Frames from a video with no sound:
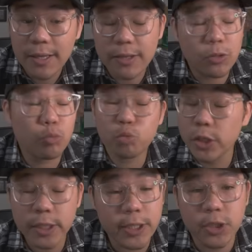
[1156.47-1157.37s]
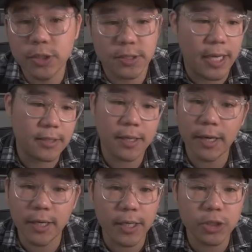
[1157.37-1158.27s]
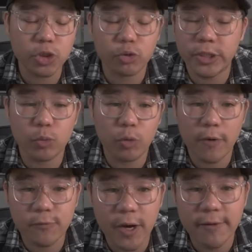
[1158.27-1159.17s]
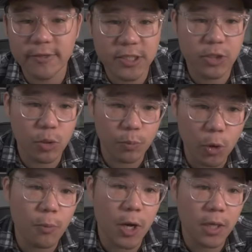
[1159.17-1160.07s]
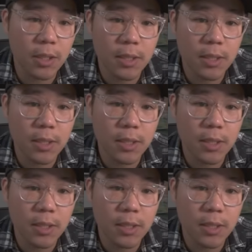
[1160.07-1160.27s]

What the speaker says: Really good set. An illustration rare for every single Pokemon.